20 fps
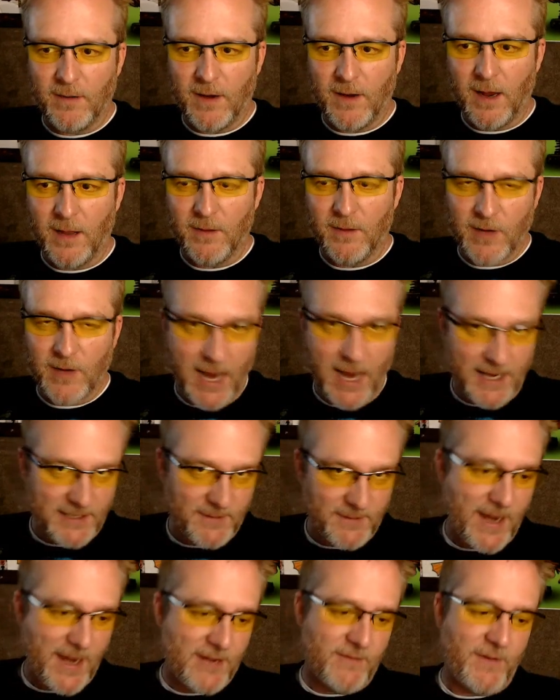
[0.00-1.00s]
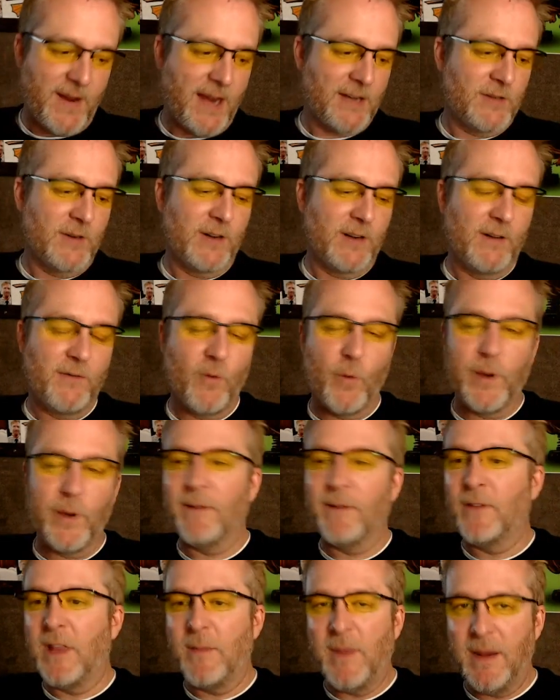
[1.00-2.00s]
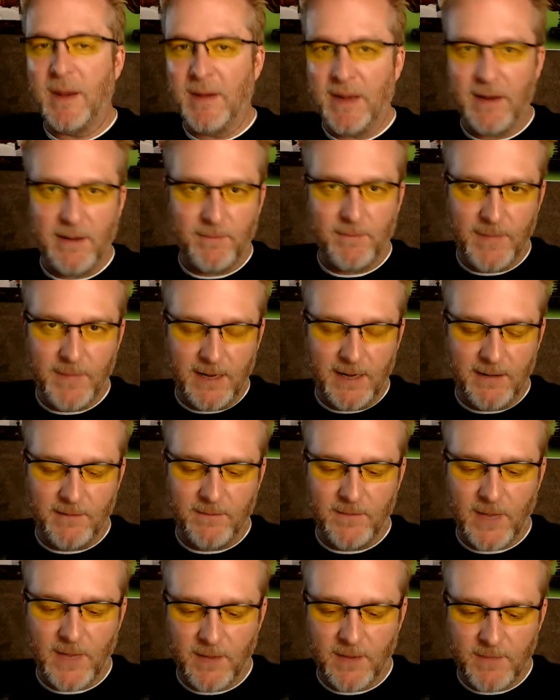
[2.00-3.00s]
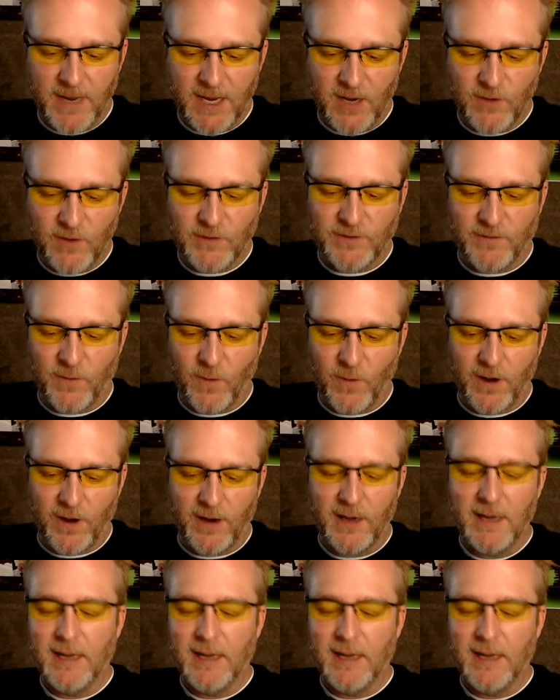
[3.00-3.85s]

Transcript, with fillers: other kinds of manufacturing or for whatever they may need, may, uh, be used for.